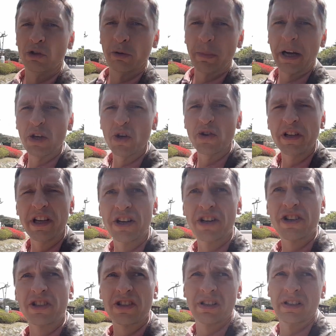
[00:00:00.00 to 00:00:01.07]
During my uni
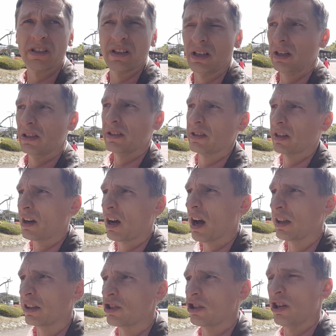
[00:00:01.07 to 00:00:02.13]
years,
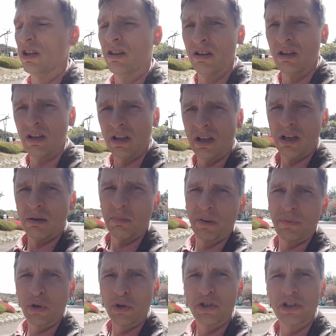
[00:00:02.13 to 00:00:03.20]
psychology. My
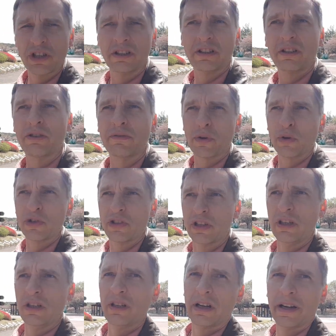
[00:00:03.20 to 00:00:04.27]
first year at the
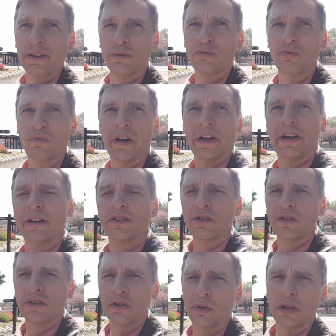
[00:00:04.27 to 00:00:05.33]
university, I
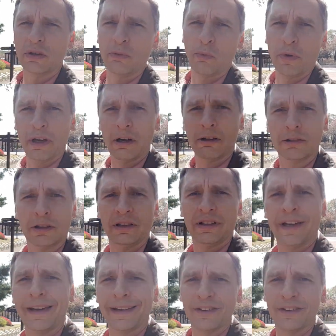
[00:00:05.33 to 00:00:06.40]
entered uni without any